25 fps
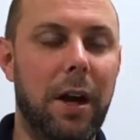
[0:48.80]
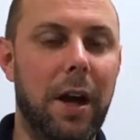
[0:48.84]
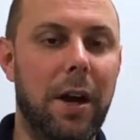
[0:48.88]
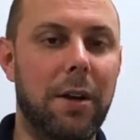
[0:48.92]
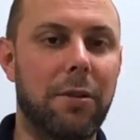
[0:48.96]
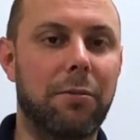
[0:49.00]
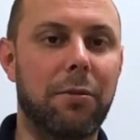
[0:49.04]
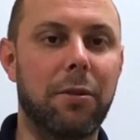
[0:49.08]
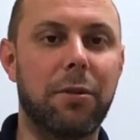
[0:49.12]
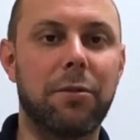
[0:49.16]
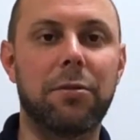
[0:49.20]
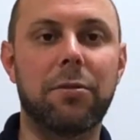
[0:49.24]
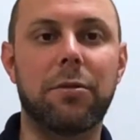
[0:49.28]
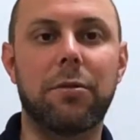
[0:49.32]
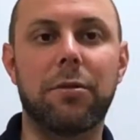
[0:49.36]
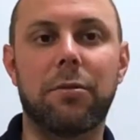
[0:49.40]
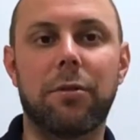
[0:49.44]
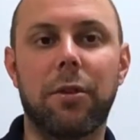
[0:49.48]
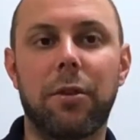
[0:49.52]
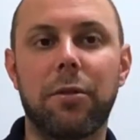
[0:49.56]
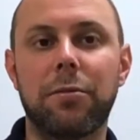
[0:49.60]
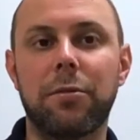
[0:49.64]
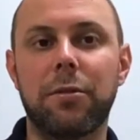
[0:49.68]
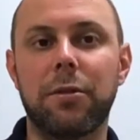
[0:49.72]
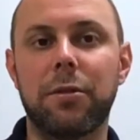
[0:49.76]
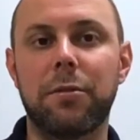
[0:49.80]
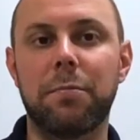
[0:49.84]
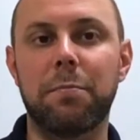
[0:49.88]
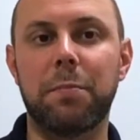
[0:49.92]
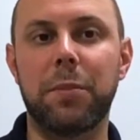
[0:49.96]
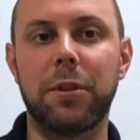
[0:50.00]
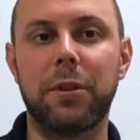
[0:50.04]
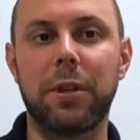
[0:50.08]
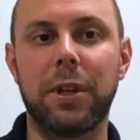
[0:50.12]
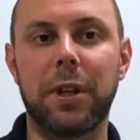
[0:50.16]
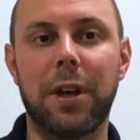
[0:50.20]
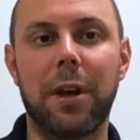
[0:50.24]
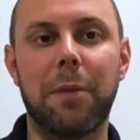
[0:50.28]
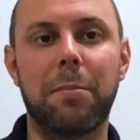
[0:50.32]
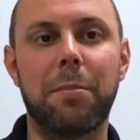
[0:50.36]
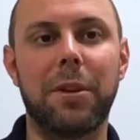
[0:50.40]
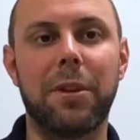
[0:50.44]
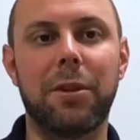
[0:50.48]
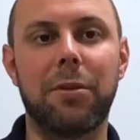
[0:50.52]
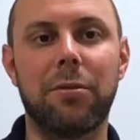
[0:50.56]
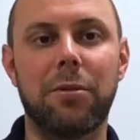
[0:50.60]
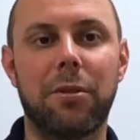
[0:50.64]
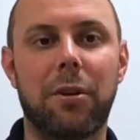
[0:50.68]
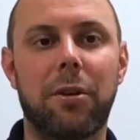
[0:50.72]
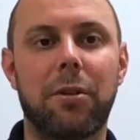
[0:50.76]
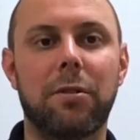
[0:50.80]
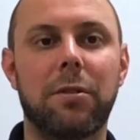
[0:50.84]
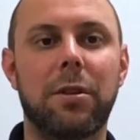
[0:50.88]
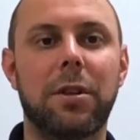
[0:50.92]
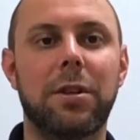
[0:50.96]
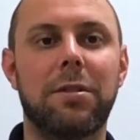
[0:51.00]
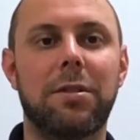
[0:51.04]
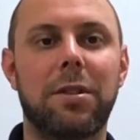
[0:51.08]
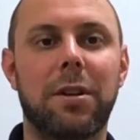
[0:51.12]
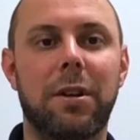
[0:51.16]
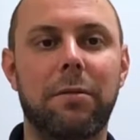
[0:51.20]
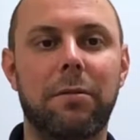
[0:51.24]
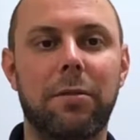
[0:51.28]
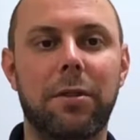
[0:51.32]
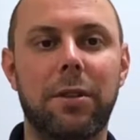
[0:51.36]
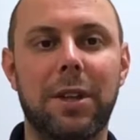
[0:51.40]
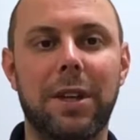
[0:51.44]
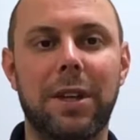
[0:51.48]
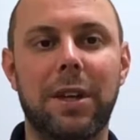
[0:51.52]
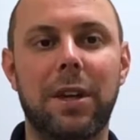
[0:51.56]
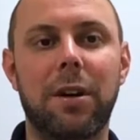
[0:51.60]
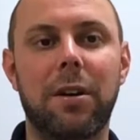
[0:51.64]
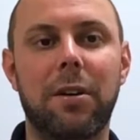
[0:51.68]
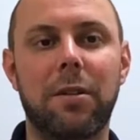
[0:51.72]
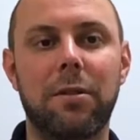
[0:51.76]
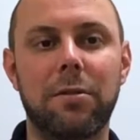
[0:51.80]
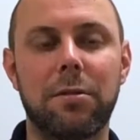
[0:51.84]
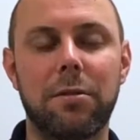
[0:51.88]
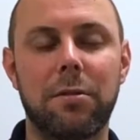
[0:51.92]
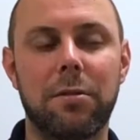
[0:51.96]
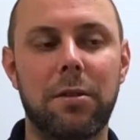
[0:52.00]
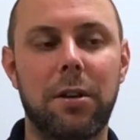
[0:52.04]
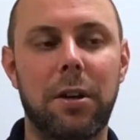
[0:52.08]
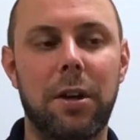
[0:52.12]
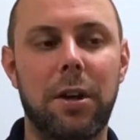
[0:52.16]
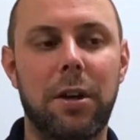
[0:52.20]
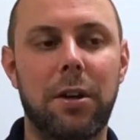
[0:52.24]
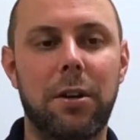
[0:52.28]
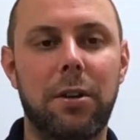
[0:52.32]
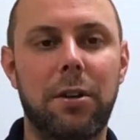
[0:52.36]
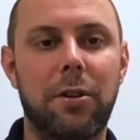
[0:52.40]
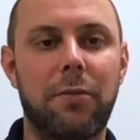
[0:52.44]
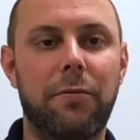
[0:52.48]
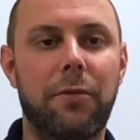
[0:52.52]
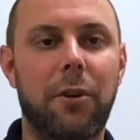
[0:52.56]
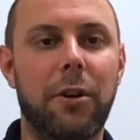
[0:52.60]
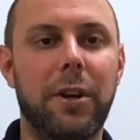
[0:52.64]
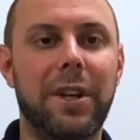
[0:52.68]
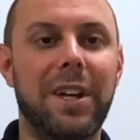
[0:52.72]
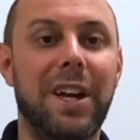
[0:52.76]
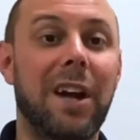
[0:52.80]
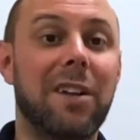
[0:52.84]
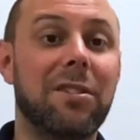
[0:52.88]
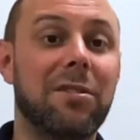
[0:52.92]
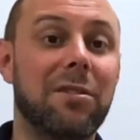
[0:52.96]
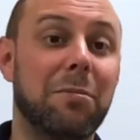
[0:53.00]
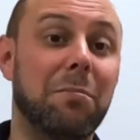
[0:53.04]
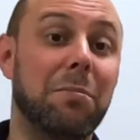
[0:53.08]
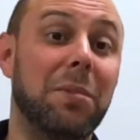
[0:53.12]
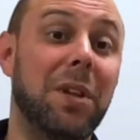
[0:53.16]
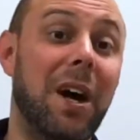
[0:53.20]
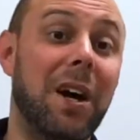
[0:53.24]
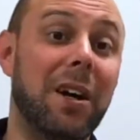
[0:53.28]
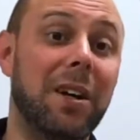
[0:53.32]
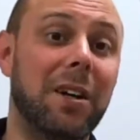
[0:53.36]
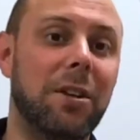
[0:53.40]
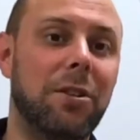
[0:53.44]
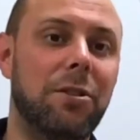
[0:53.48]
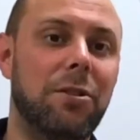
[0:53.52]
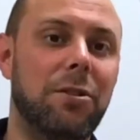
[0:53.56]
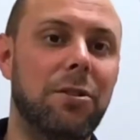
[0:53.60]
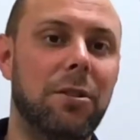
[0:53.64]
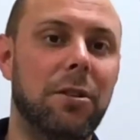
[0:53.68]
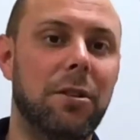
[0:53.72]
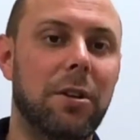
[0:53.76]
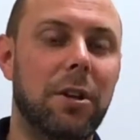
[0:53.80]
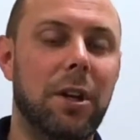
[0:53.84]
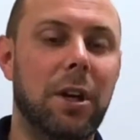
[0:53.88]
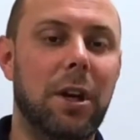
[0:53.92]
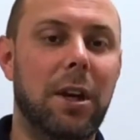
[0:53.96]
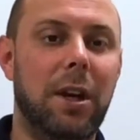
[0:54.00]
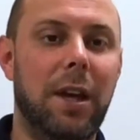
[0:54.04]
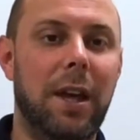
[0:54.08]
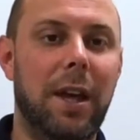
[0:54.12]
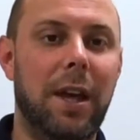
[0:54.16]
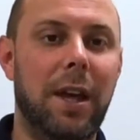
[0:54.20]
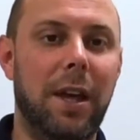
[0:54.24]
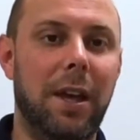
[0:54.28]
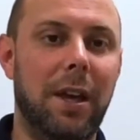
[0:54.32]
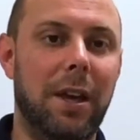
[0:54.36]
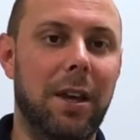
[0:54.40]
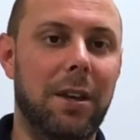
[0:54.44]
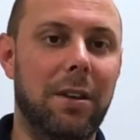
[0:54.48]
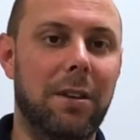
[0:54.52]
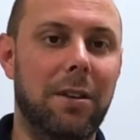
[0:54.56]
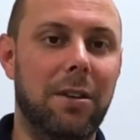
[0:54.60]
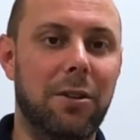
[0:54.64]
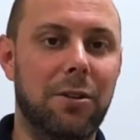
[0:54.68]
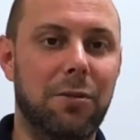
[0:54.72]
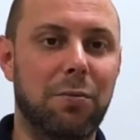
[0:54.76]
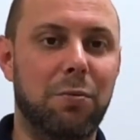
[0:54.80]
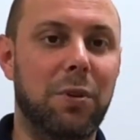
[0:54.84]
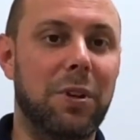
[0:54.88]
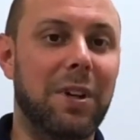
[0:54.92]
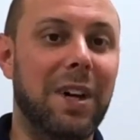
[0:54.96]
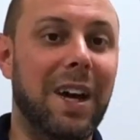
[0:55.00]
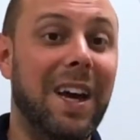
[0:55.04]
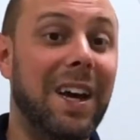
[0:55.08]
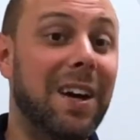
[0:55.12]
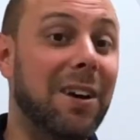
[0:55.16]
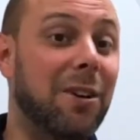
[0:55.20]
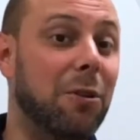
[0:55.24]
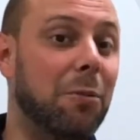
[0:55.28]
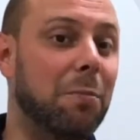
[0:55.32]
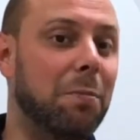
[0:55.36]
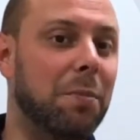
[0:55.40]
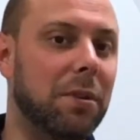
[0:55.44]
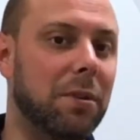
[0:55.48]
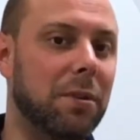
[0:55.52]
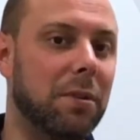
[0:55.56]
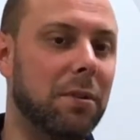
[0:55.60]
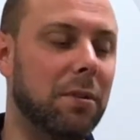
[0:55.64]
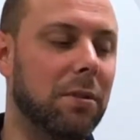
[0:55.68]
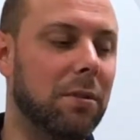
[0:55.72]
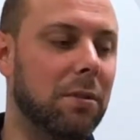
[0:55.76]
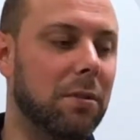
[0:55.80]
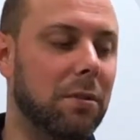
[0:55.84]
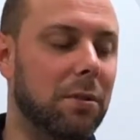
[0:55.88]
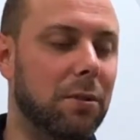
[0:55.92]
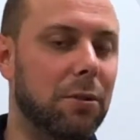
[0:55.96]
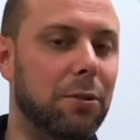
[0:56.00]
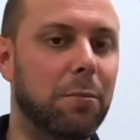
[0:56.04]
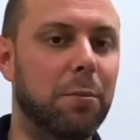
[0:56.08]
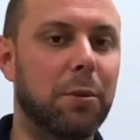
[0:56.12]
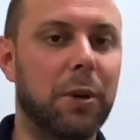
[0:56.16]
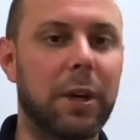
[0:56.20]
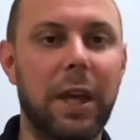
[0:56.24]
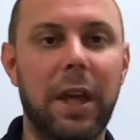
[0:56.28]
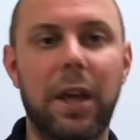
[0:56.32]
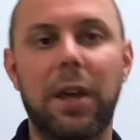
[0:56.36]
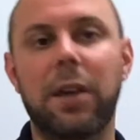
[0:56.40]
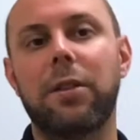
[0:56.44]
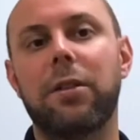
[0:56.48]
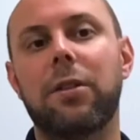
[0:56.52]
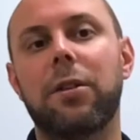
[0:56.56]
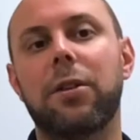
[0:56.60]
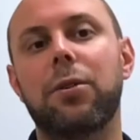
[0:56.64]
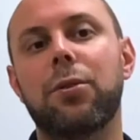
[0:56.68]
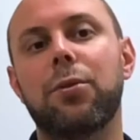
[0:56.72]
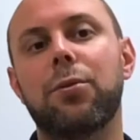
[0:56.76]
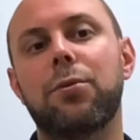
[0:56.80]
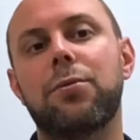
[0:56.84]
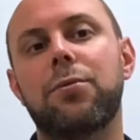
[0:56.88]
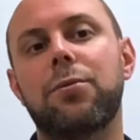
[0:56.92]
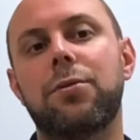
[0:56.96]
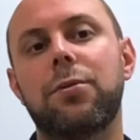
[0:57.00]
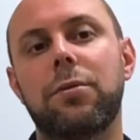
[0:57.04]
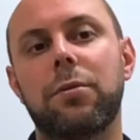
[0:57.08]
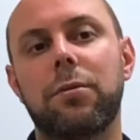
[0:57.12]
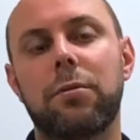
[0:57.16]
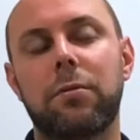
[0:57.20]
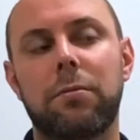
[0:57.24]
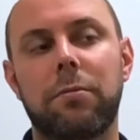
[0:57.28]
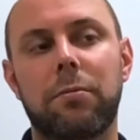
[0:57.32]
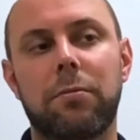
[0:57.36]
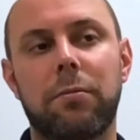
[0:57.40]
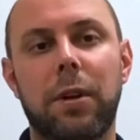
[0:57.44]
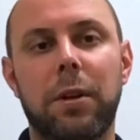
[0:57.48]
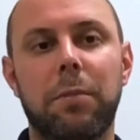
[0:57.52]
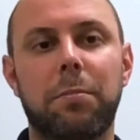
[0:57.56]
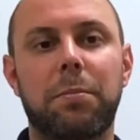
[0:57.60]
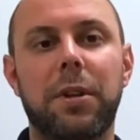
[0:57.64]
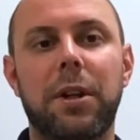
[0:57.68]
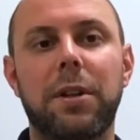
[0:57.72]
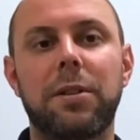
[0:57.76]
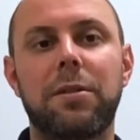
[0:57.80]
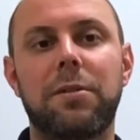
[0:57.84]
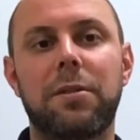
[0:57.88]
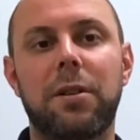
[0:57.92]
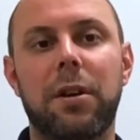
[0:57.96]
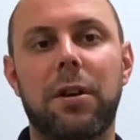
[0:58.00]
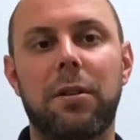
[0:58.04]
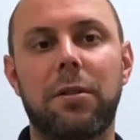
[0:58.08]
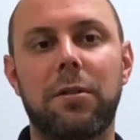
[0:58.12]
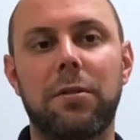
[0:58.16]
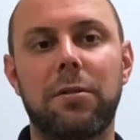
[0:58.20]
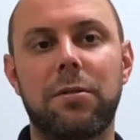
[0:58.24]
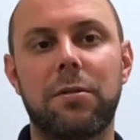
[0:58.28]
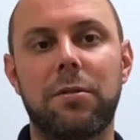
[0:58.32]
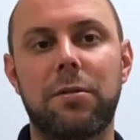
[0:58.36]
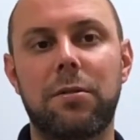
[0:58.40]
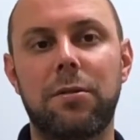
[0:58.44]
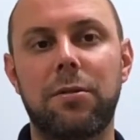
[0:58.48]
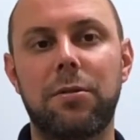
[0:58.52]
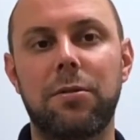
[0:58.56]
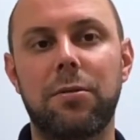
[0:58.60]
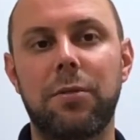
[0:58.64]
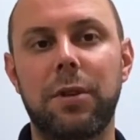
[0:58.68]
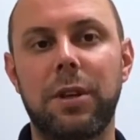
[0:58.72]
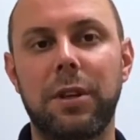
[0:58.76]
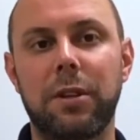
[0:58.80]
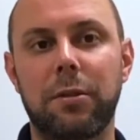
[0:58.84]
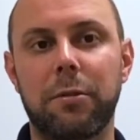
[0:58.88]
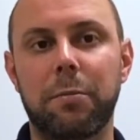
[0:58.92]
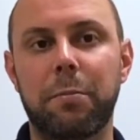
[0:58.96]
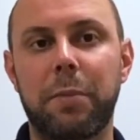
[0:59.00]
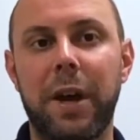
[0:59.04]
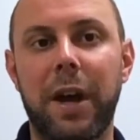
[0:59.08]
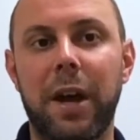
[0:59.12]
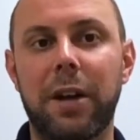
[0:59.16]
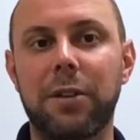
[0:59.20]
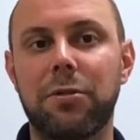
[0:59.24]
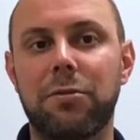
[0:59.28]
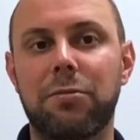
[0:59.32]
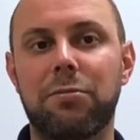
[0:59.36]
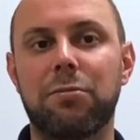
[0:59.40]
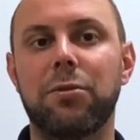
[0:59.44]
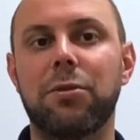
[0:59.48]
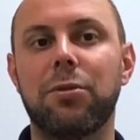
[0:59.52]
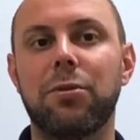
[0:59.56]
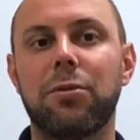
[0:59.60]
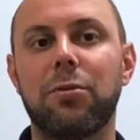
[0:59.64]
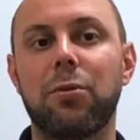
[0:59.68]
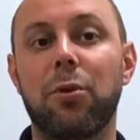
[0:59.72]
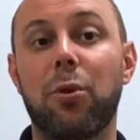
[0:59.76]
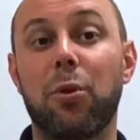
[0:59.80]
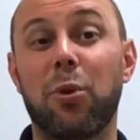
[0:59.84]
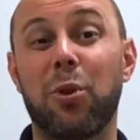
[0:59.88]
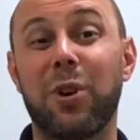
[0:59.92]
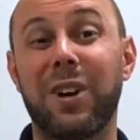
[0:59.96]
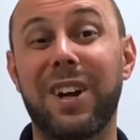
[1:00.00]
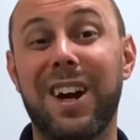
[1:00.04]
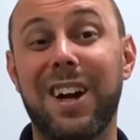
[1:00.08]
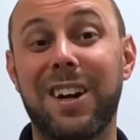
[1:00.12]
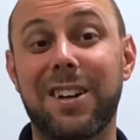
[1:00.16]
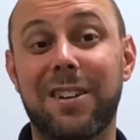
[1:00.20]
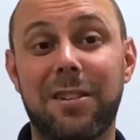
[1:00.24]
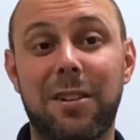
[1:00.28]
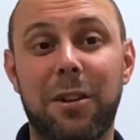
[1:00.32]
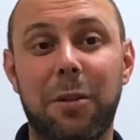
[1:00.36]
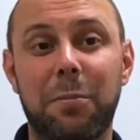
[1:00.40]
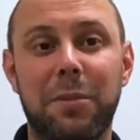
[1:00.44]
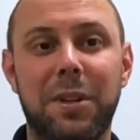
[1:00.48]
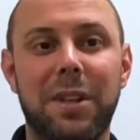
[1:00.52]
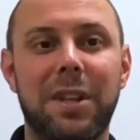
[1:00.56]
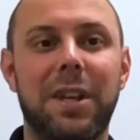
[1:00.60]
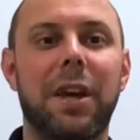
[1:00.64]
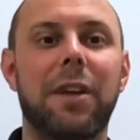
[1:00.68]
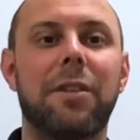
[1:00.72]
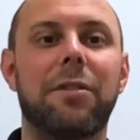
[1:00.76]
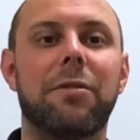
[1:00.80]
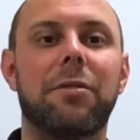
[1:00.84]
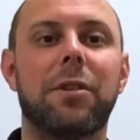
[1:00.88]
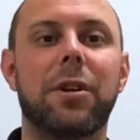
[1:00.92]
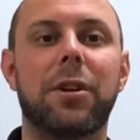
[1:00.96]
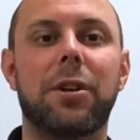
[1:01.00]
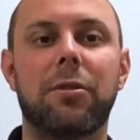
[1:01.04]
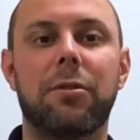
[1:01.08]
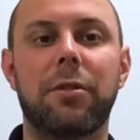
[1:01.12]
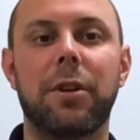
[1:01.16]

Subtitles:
atherosclerosis building up in those arteries and everything else, you've already got some blockage, and this will help lubricate those red blood cells to either pass through or not clump together and